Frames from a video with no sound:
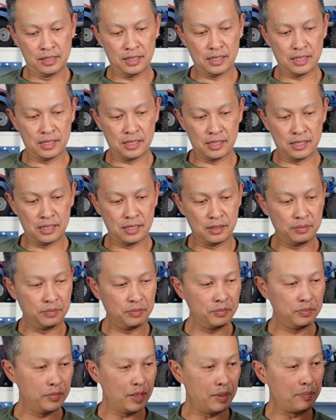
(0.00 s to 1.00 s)

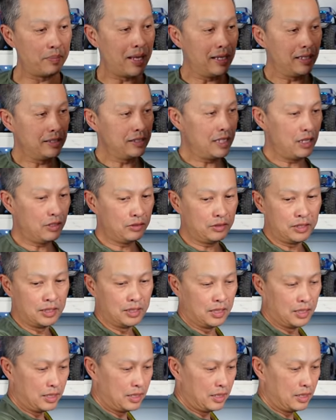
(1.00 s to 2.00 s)
they balance out
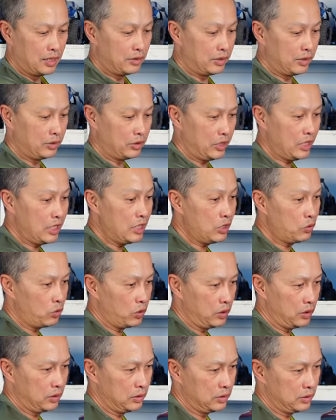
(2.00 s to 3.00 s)
around
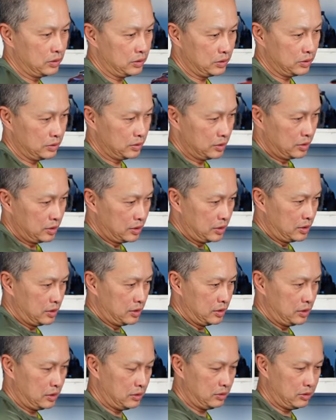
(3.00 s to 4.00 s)
equal.
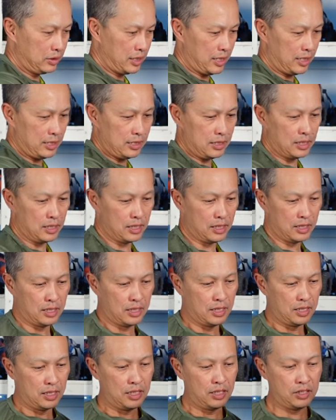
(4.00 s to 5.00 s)
Okay,
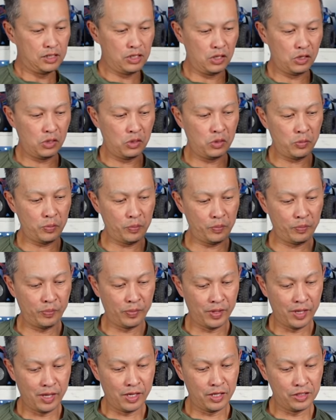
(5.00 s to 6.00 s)
so
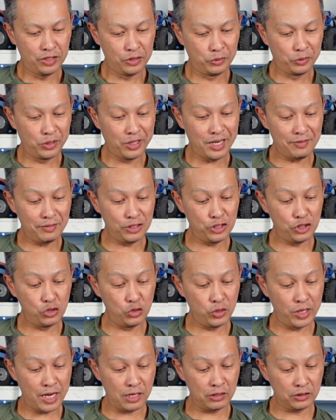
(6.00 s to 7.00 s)
we're gonna have a
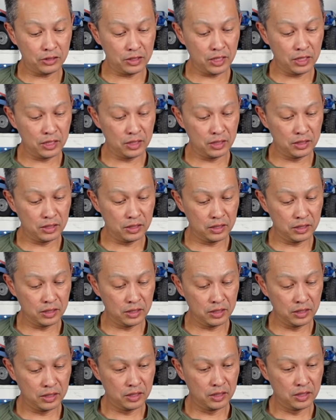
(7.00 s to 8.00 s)
shootout
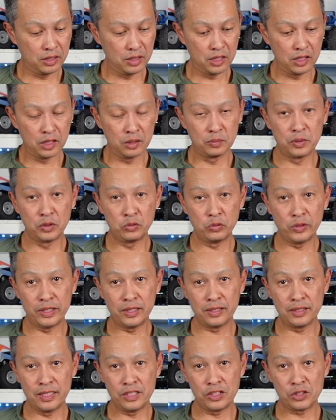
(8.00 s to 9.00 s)

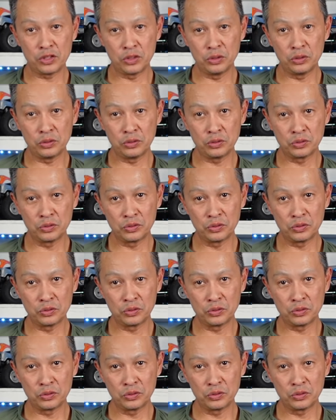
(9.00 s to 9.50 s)
between these two.